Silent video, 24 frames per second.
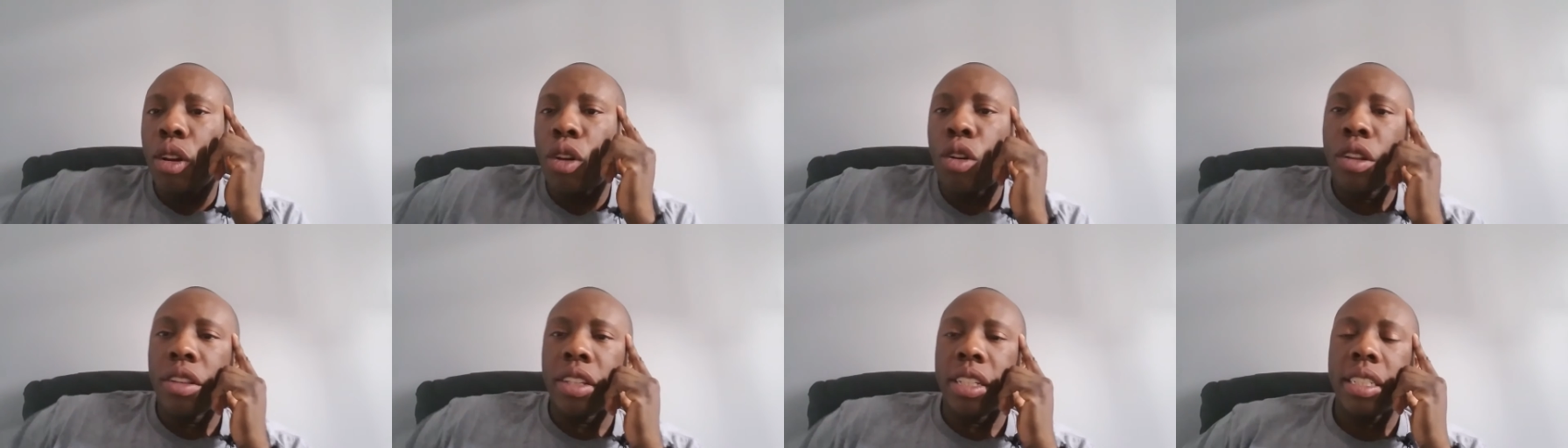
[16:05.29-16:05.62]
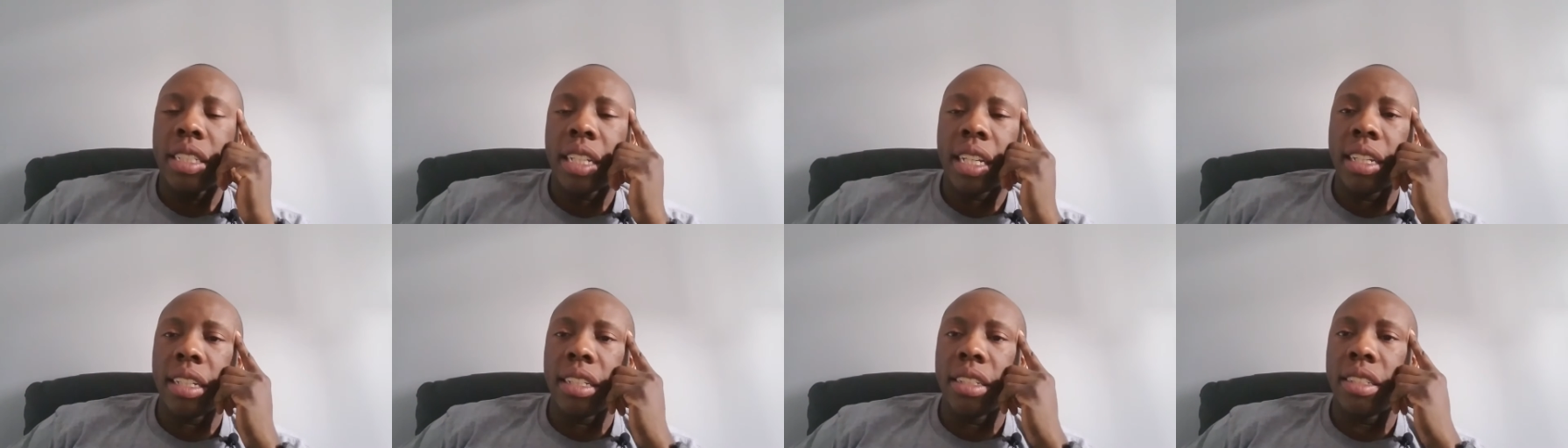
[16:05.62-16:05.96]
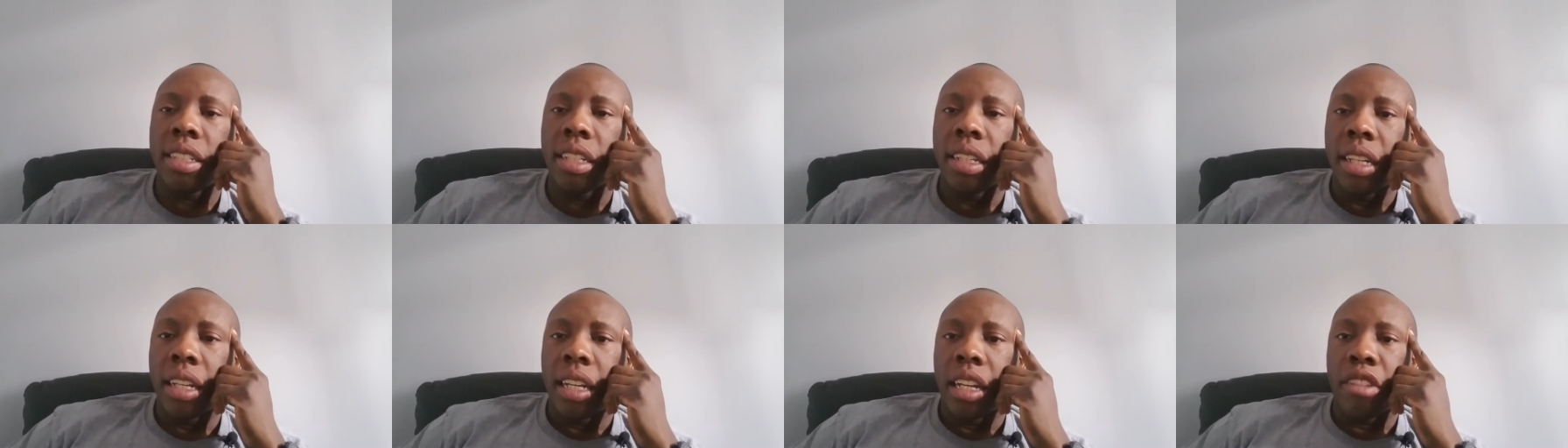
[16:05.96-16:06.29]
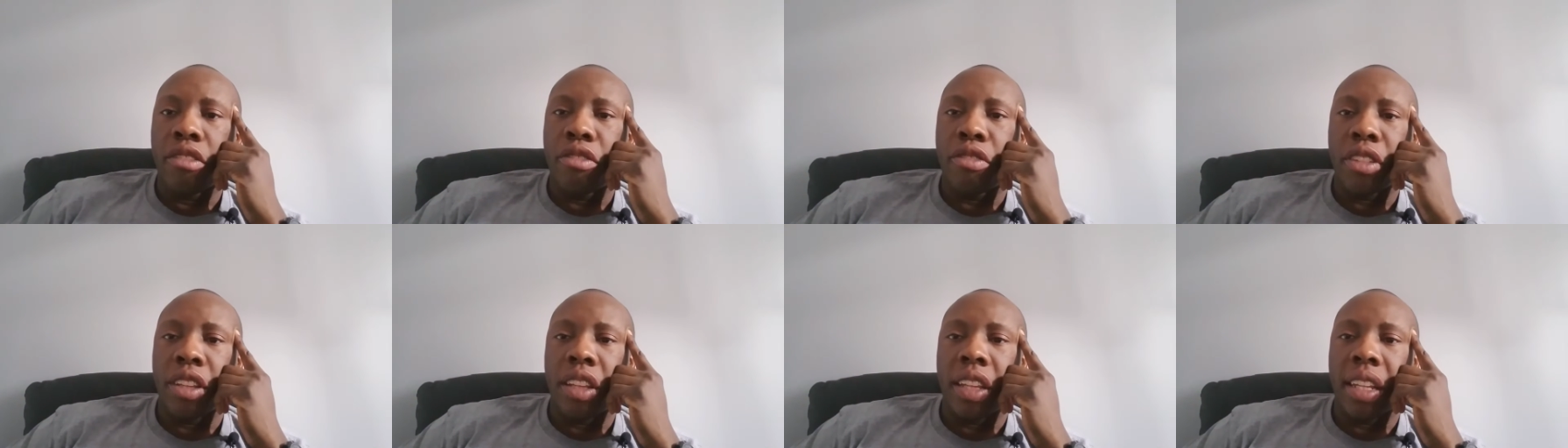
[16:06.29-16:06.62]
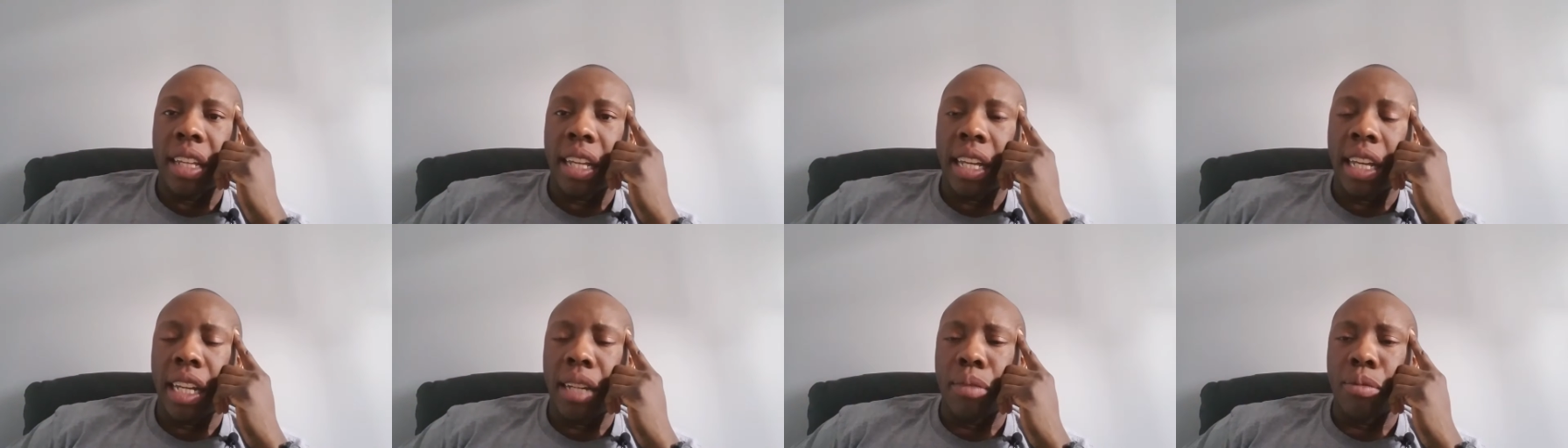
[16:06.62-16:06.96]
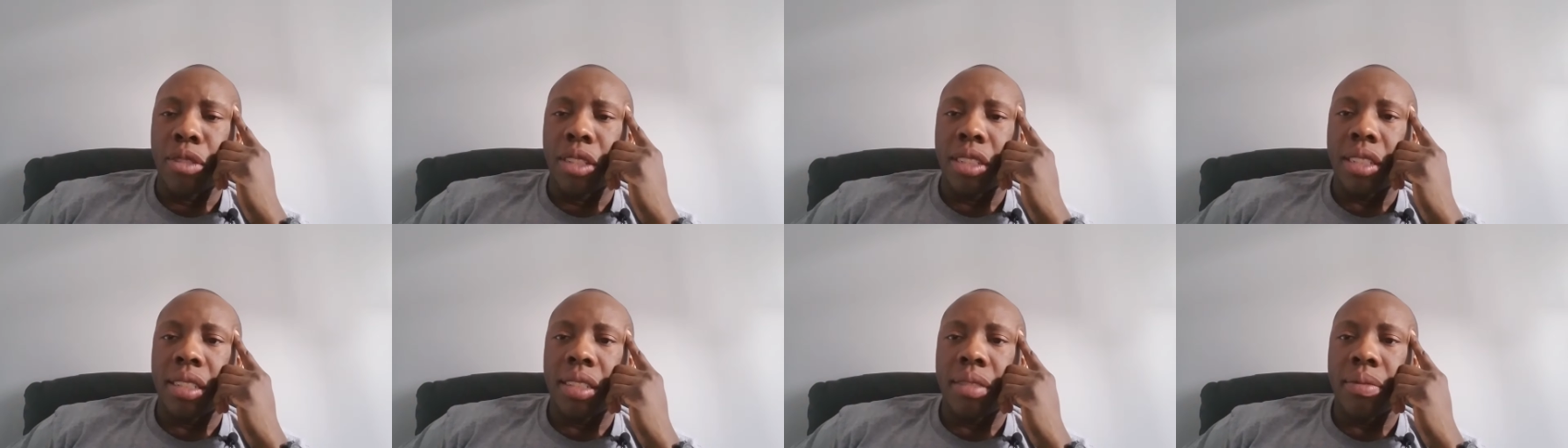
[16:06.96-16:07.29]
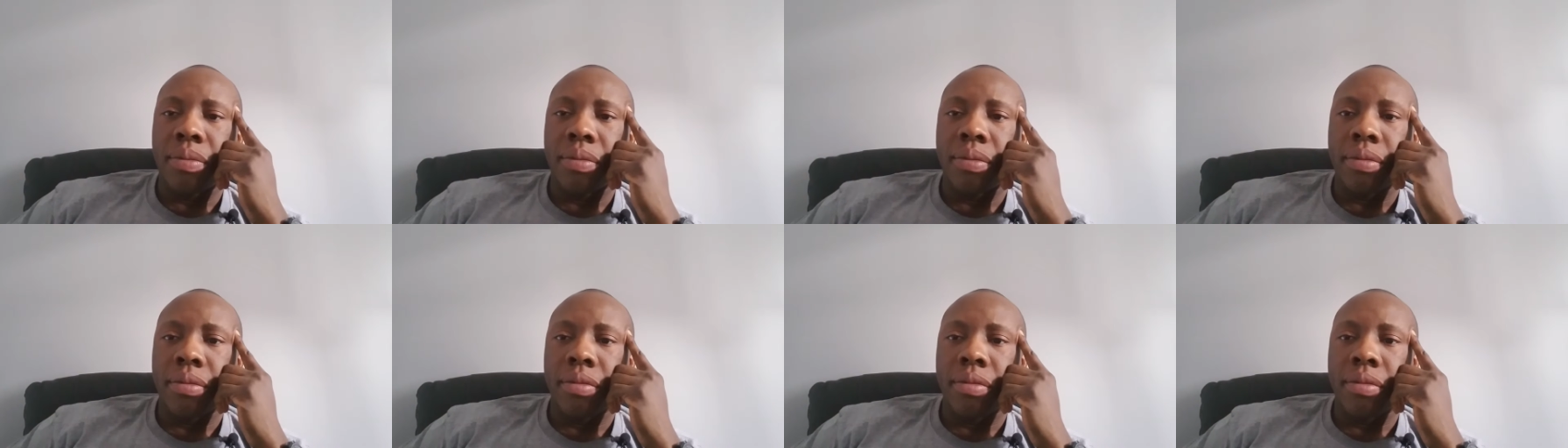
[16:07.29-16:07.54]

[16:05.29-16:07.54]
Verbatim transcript: all these kids in front of the cameras